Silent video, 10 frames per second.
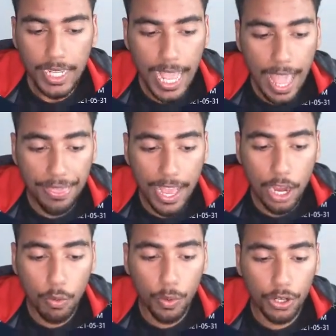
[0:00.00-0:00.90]
And
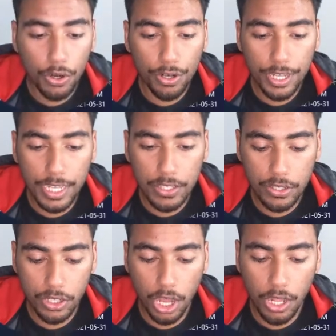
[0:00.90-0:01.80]
now we're gonna
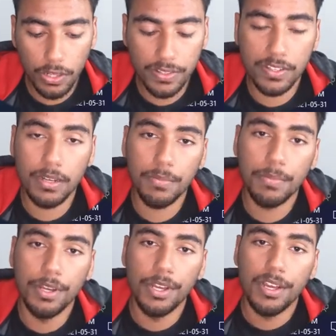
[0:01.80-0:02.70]
install
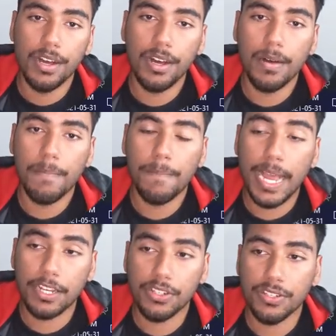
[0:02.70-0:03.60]
some um,
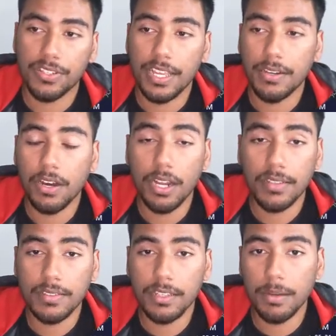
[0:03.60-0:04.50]
packages. And
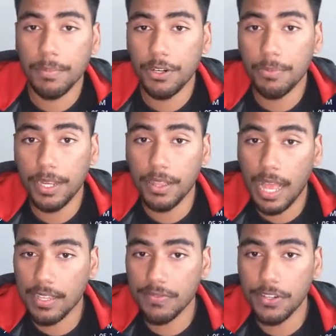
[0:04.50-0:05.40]
honestly, compared to my
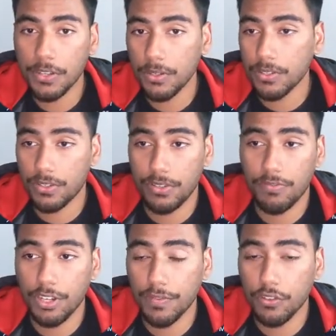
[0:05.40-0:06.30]
last videos, this is
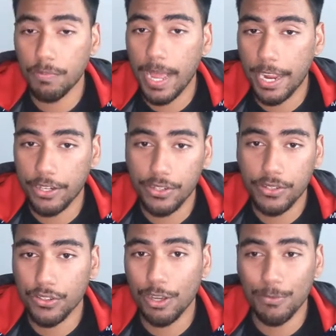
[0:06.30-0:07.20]
very few
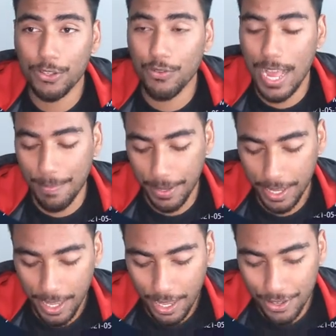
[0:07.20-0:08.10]
packages, so I'm so happy.
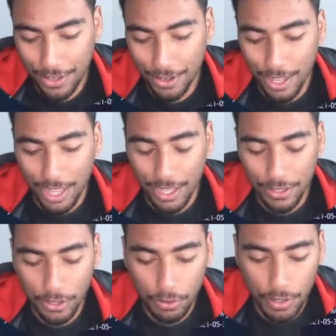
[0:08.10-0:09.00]
So
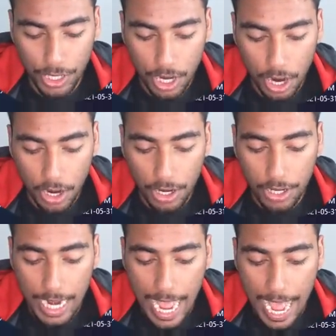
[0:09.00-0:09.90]
let's do
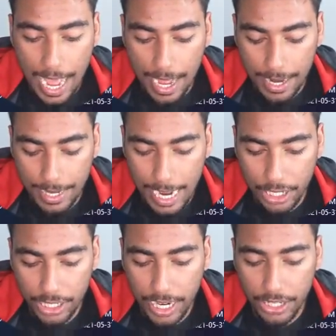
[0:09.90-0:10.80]
yarn add
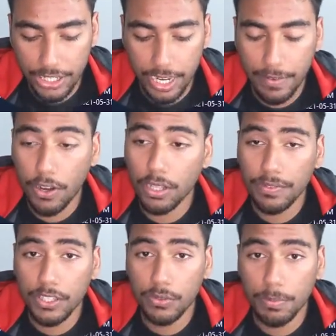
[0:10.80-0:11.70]
dash dash dev. All of
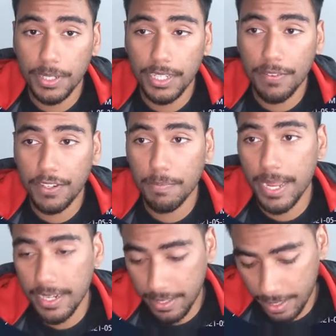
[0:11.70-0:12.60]
these will be dev
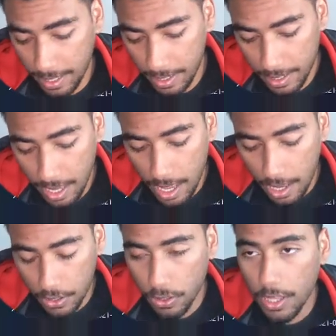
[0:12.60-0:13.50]
dependencies.
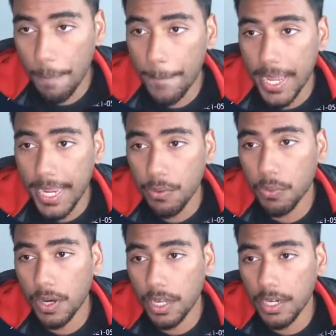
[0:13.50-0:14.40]
So the main
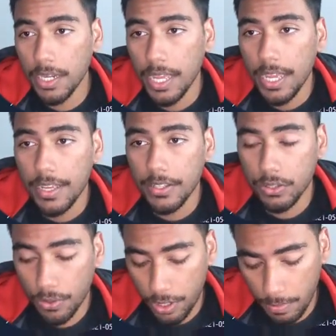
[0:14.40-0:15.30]
one is
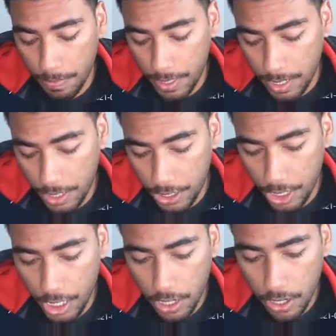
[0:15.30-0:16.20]
going to be
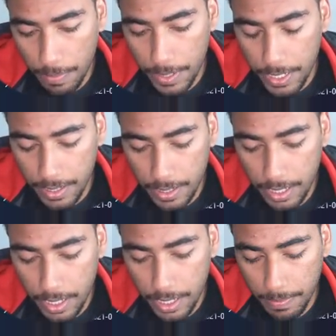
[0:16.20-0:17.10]

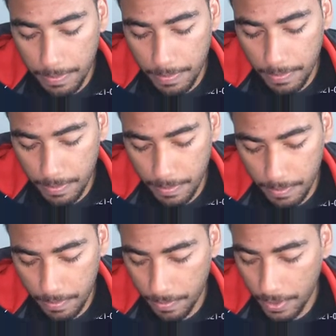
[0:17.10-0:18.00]
grpc
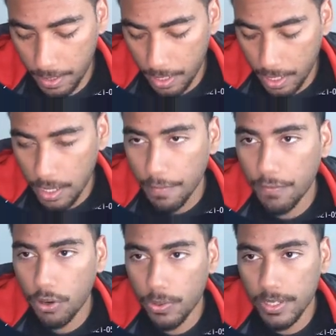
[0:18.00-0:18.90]

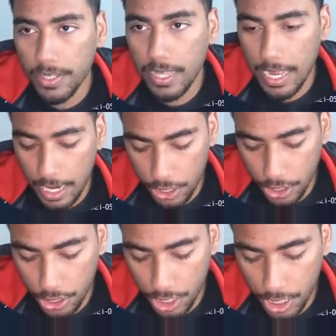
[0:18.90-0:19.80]
forward slash
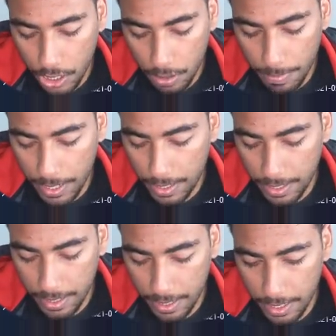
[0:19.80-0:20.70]

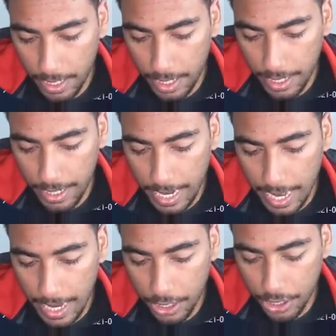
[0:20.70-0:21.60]
grpc
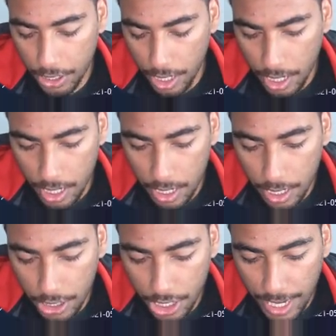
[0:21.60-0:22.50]
dash uh,
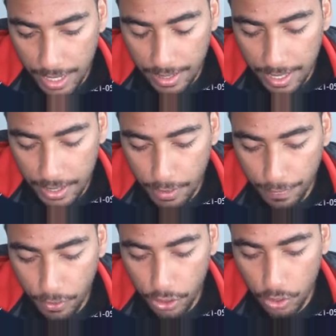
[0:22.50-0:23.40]
JS. That's the
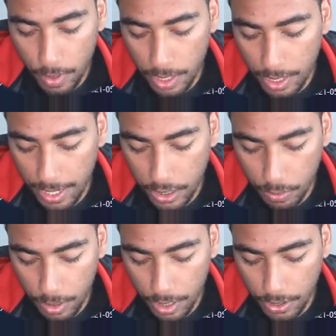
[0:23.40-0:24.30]
first one. The next
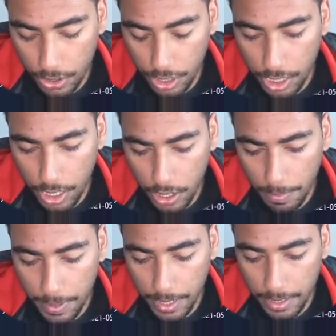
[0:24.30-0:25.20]
one is
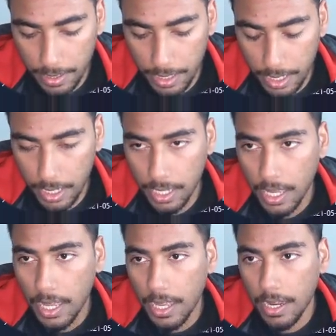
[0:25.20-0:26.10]
grpc
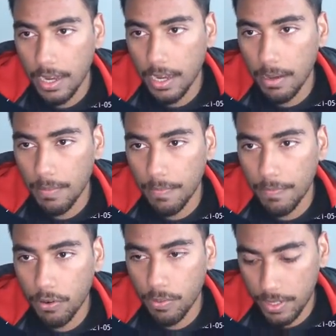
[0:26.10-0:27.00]
um,
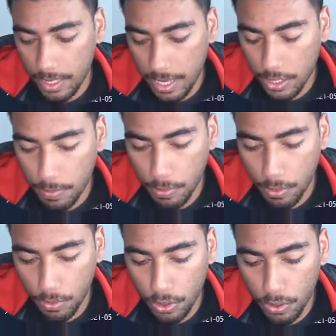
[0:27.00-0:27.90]
forward slash
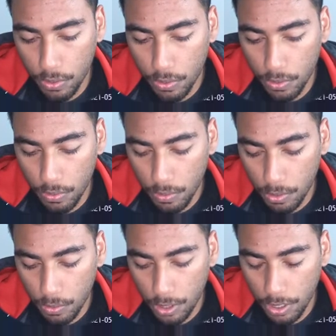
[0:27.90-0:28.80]

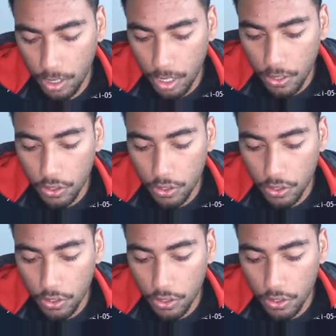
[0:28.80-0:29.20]
protoloader.